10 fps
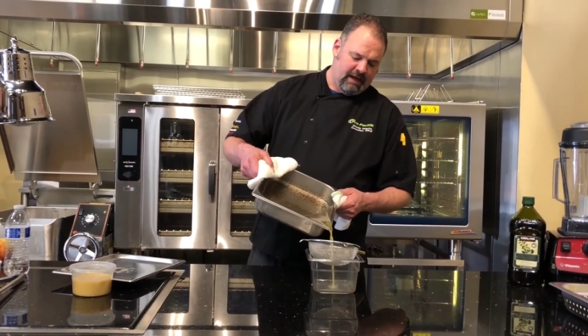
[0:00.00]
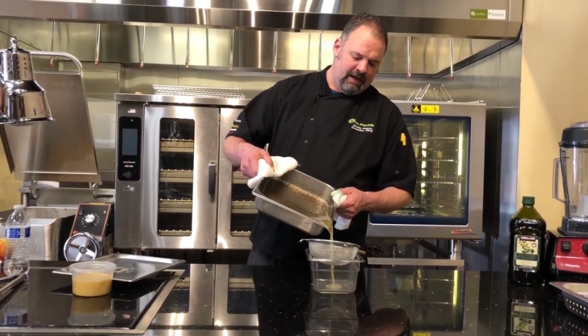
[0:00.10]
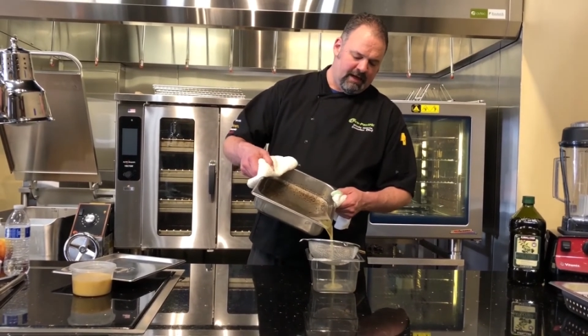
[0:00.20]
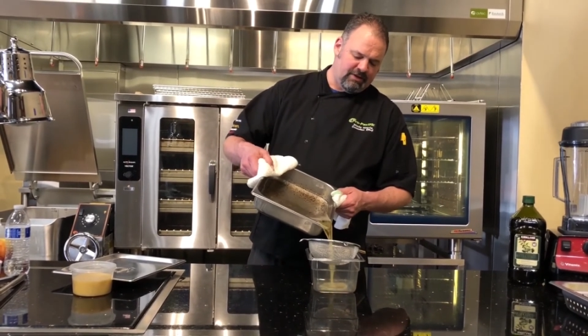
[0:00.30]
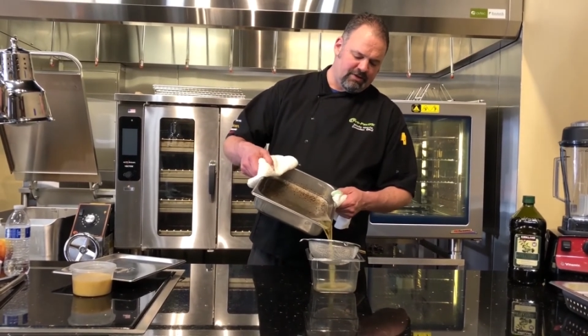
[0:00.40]

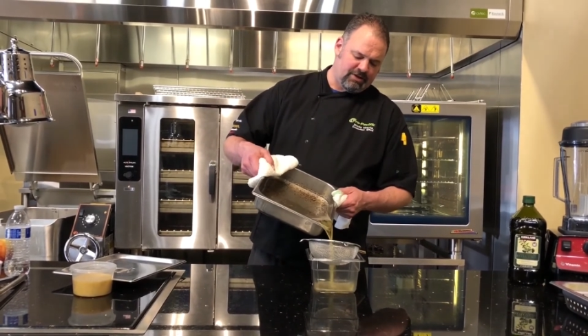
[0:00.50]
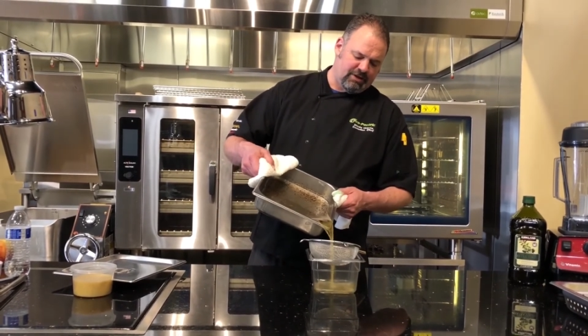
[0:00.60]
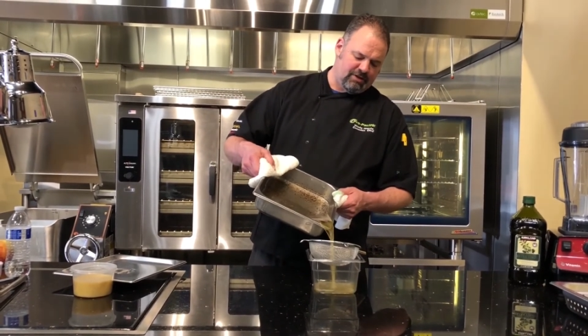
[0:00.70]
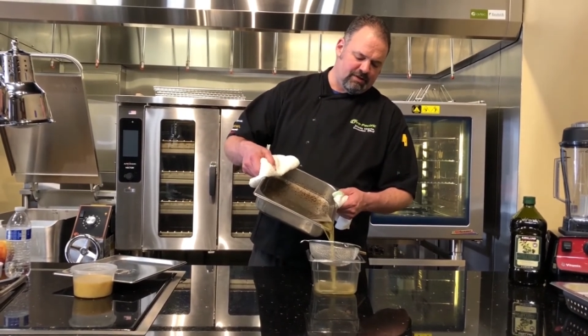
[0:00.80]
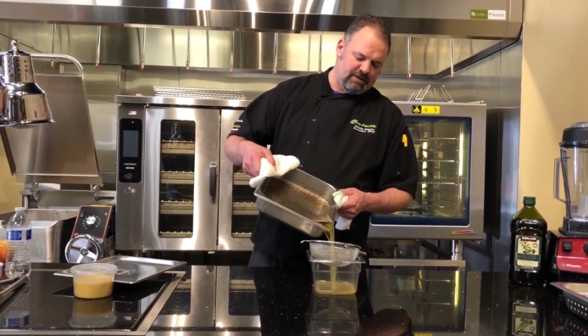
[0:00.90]
And I
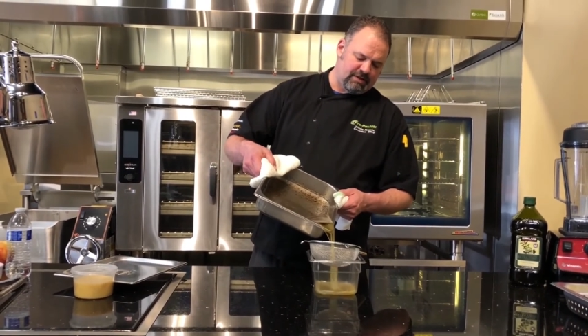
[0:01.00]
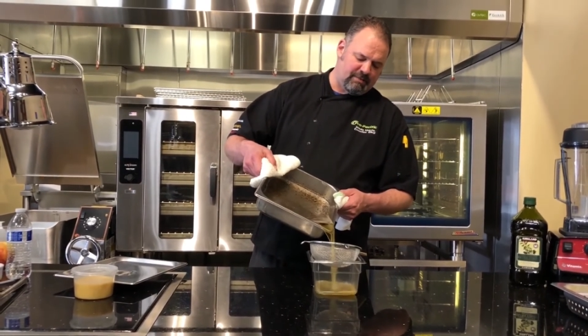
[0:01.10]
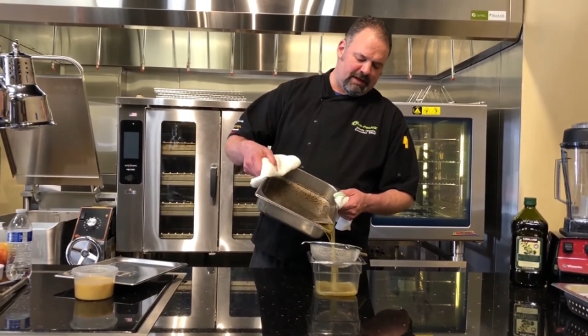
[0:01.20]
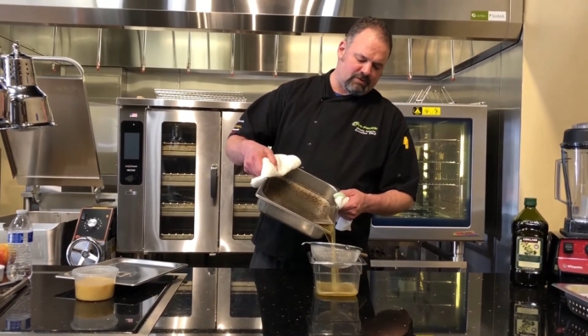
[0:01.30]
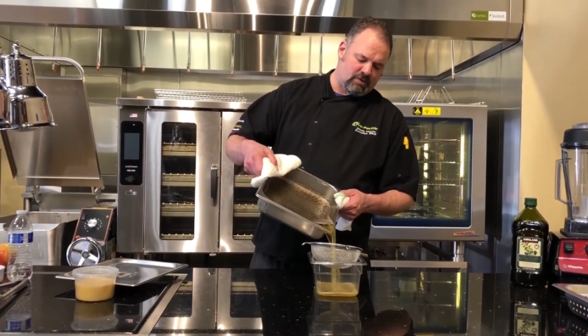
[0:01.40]
usually do this
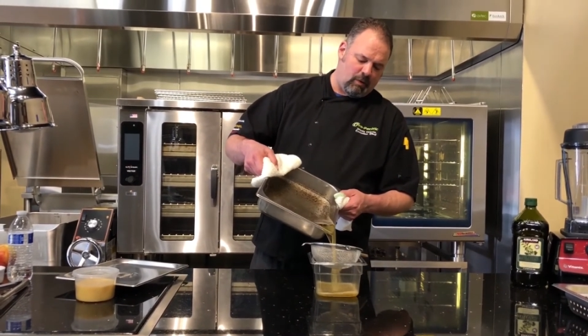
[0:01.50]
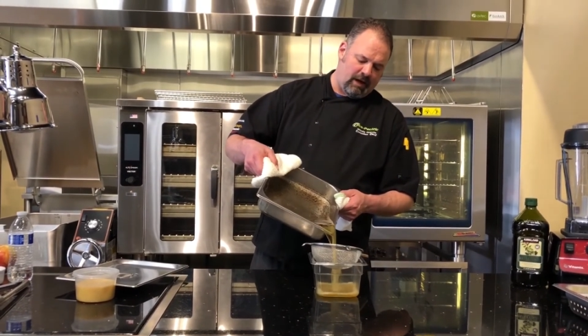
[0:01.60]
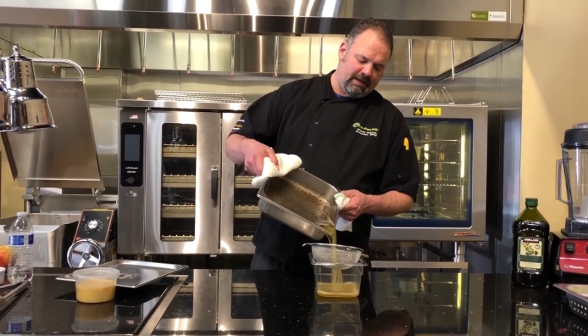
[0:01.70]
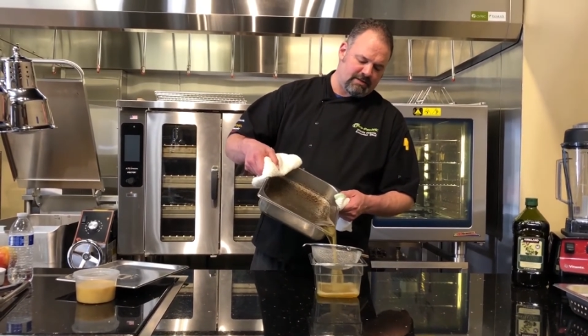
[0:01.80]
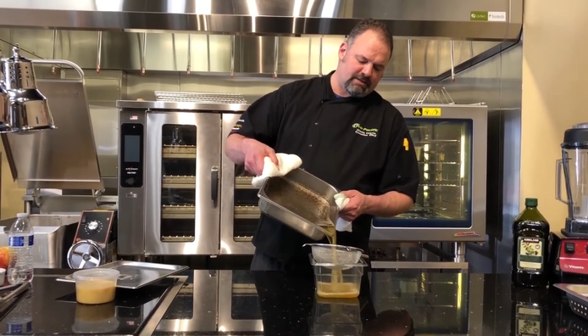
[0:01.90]
about
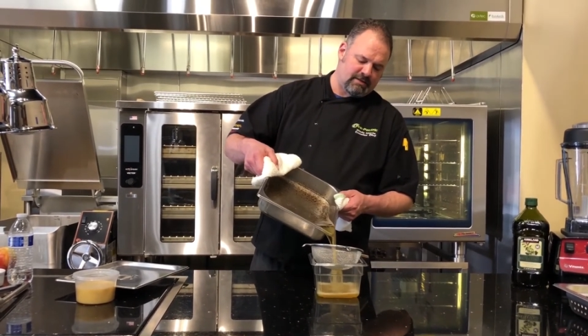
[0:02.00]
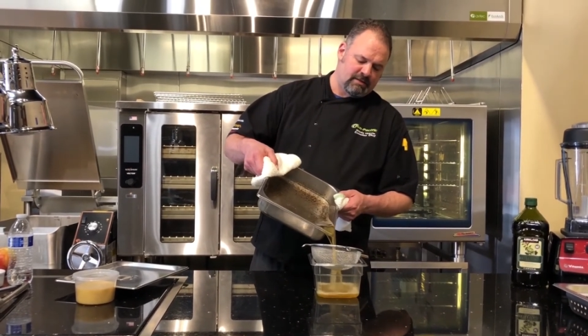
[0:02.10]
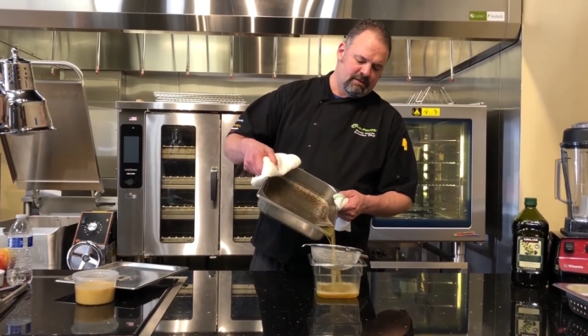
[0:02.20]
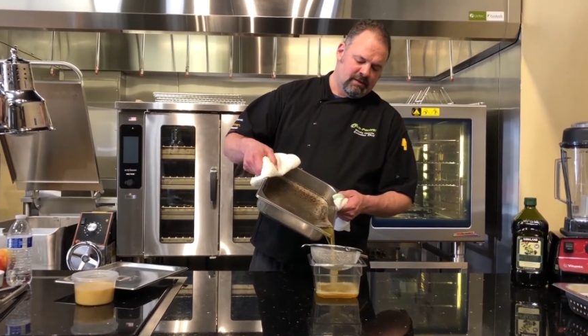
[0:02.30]
twice